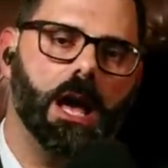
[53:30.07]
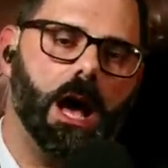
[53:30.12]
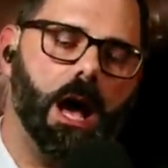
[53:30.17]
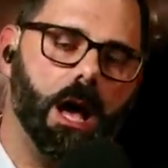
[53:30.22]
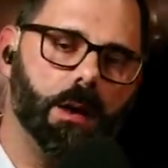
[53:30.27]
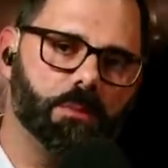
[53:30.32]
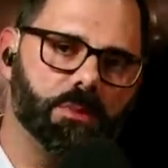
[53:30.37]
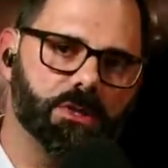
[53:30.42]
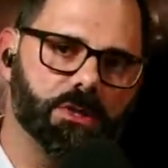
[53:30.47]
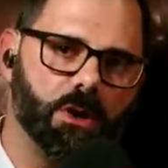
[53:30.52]

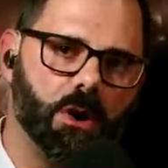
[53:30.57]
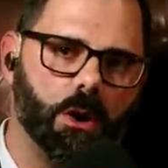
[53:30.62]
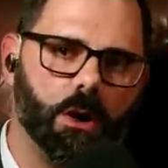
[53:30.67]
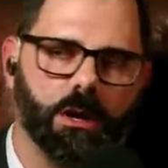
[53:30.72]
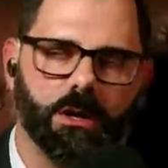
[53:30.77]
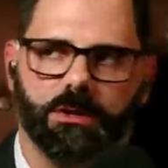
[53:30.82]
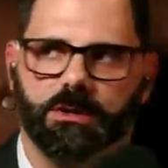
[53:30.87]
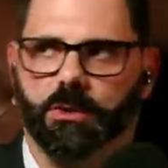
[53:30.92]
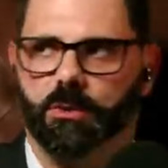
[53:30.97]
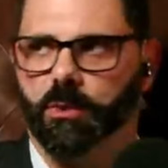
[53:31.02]
I'm
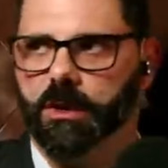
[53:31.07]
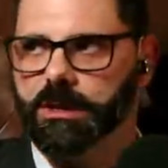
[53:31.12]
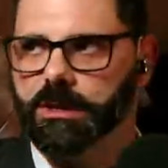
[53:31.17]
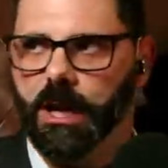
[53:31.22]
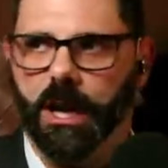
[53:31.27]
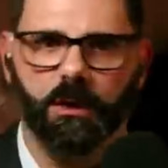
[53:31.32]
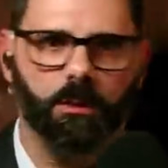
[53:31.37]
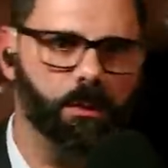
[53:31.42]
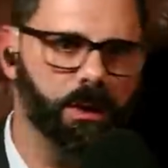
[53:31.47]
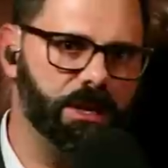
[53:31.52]
sorry. To which
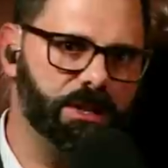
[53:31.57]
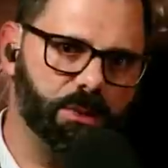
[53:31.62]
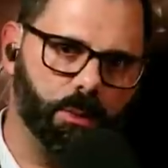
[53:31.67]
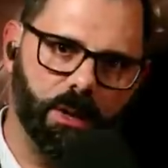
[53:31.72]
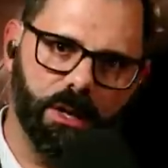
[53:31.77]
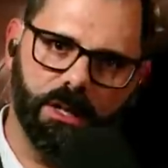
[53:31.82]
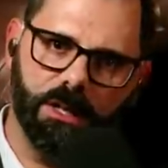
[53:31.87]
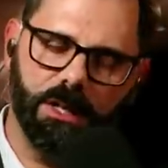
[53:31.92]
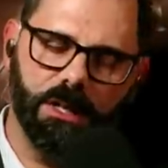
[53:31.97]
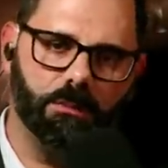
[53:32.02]
I
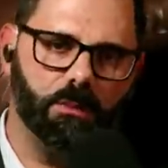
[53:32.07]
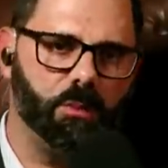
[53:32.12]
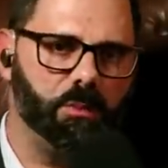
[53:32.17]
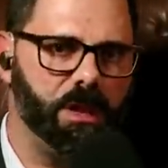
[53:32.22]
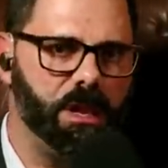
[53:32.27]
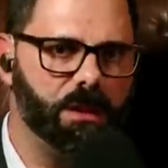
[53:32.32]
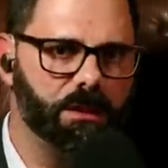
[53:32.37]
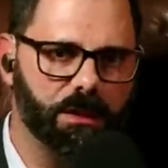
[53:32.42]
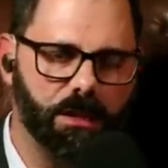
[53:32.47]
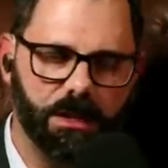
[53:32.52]
retweeted him
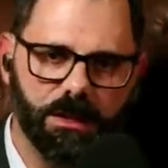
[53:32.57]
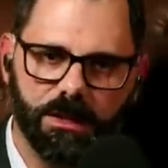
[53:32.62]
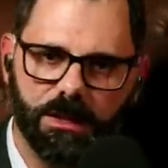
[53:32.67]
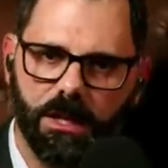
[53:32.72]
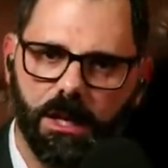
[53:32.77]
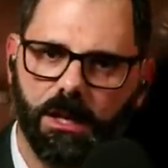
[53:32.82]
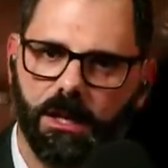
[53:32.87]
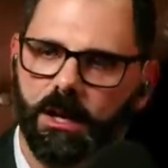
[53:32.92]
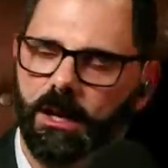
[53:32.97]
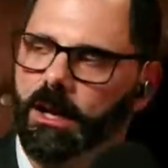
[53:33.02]
immediately and
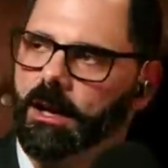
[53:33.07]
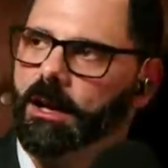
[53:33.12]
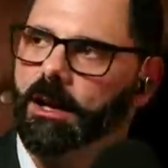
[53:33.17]
said,